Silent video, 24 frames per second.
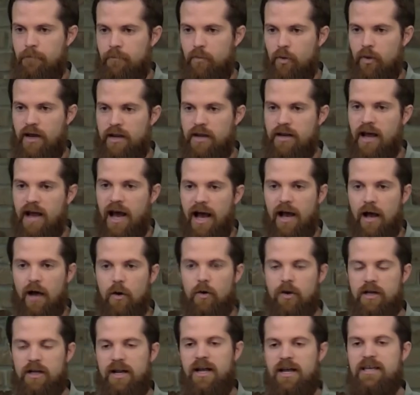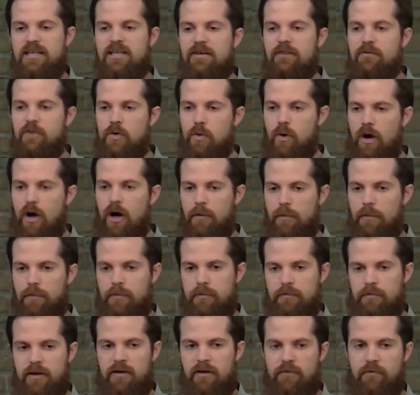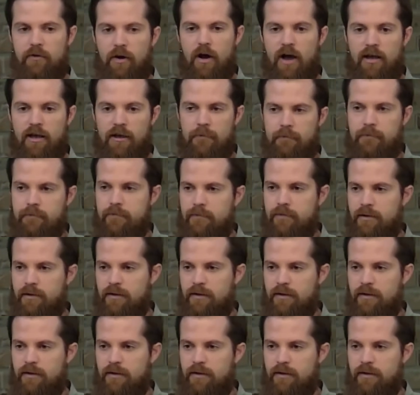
Right? How can I give you up, Ephraim?